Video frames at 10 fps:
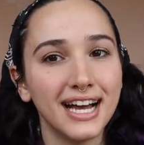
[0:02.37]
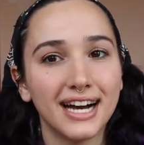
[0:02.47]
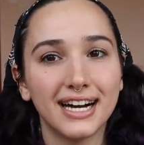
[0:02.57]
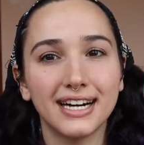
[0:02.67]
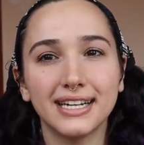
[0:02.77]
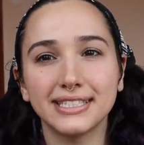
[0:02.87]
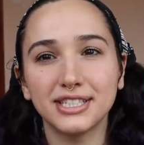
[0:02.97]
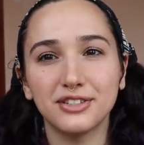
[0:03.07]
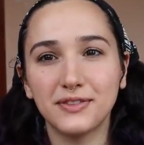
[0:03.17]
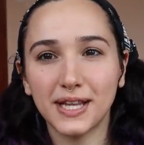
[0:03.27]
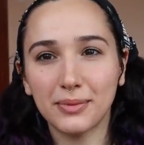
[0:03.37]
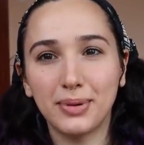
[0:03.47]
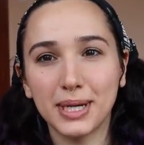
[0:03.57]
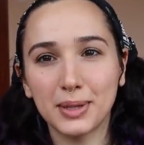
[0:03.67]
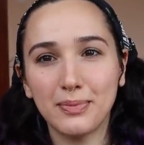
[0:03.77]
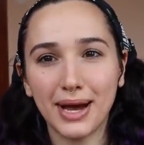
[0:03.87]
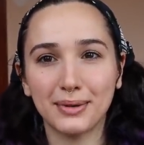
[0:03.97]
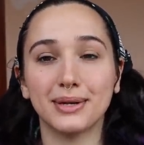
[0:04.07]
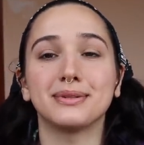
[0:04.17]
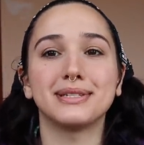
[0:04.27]
Uh, I didn't feel like putting up the
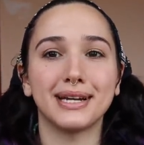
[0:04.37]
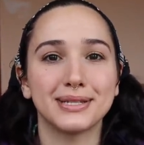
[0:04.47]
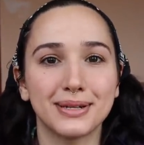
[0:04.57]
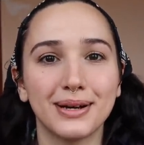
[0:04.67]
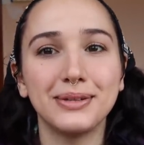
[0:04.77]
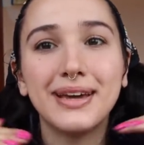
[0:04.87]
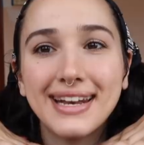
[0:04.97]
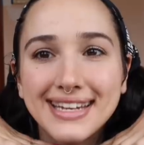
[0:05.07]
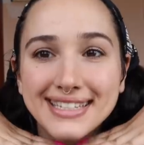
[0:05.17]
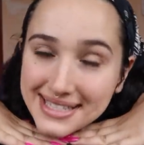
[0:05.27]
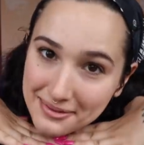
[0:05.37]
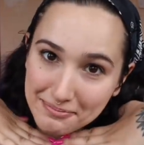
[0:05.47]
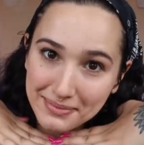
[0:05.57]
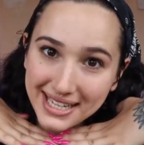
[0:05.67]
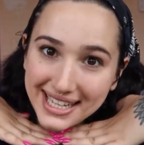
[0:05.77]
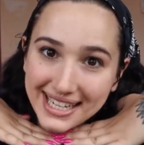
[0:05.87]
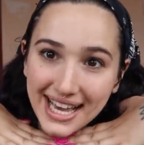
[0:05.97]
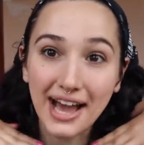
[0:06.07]
background today, so all you get is me.